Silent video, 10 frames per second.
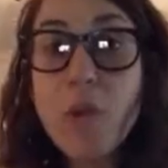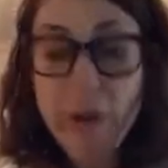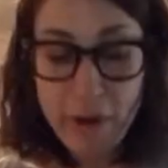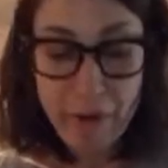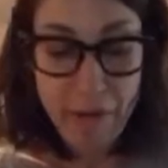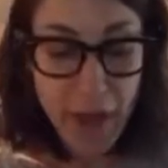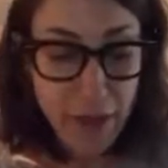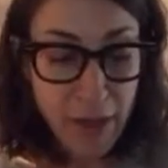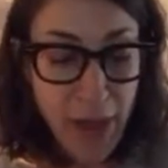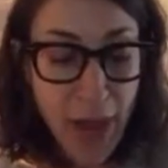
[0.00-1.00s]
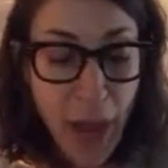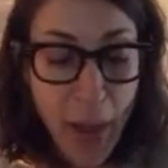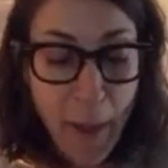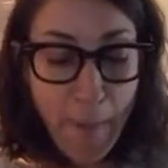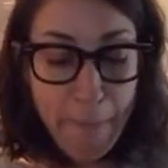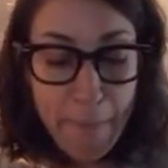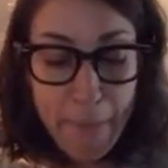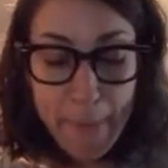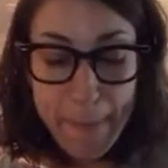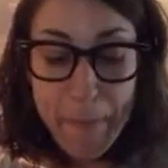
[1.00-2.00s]
aware of that.
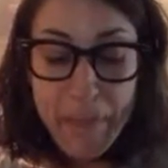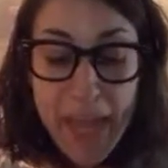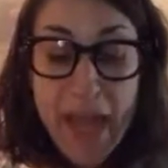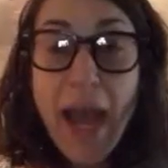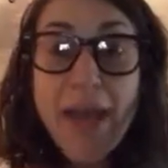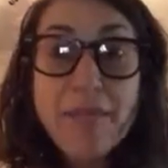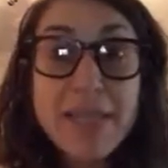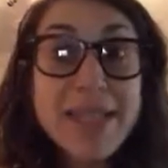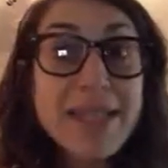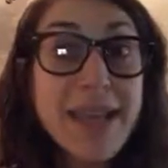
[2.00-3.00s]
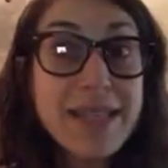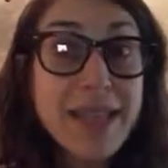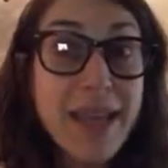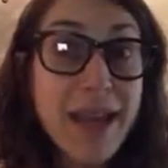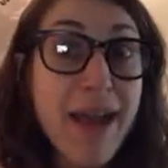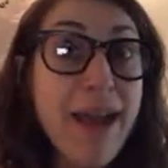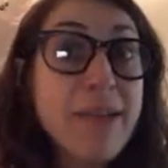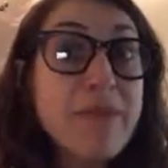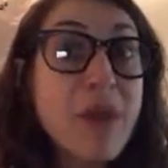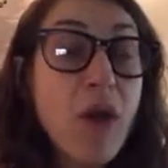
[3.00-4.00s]
And I am assessing it. I
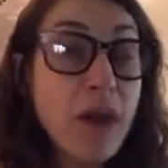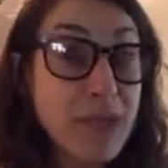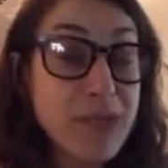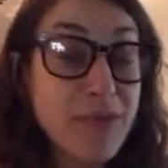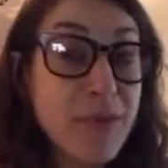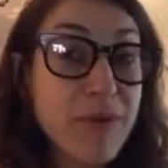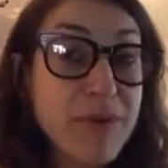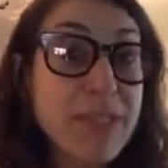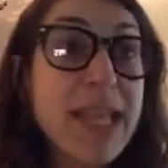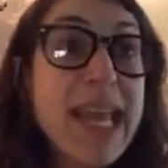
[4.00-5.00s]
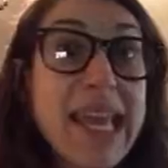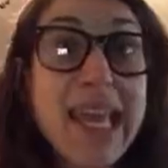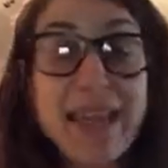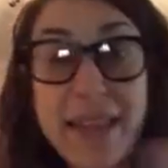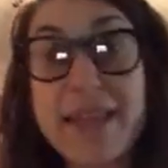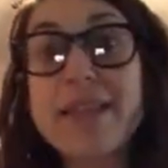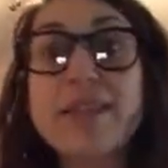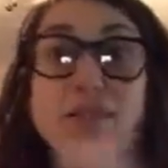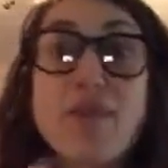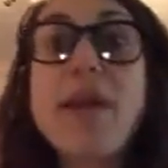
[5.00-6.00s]
am the audience member saying that
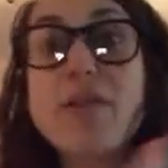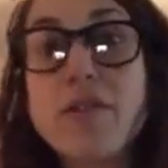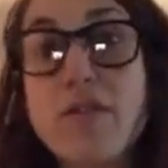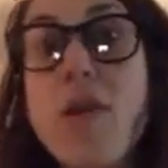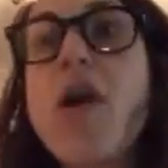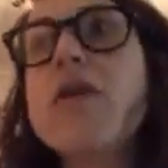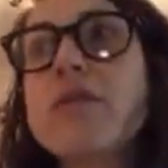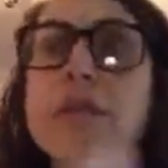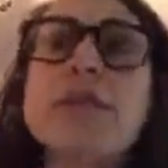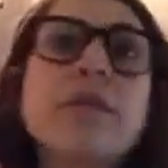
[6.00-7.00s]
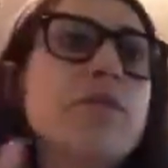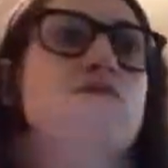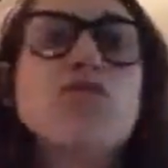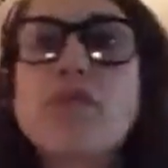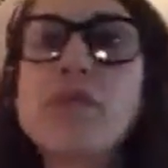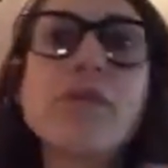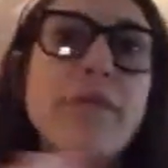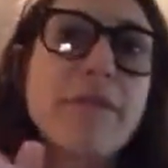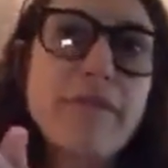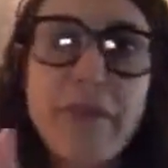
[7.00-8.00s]
this is right or wrong, or this is true
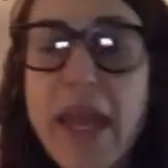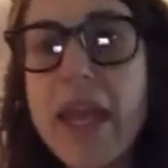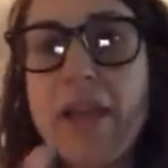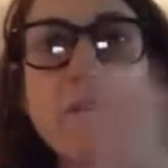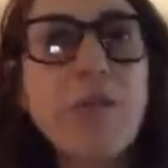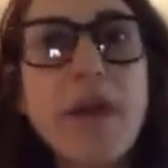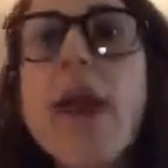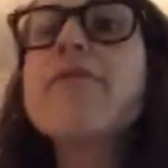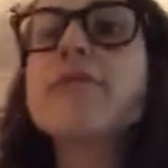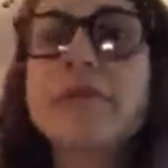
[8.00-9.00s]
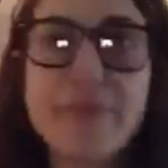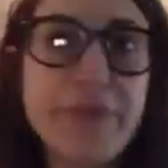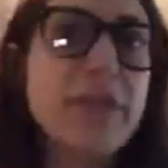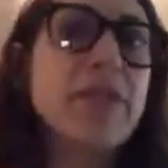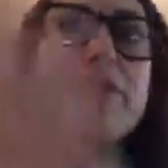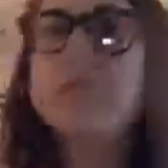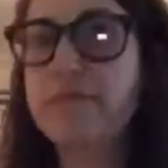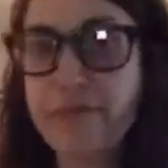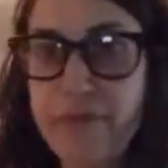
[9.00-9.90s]
or fake or whatever. This is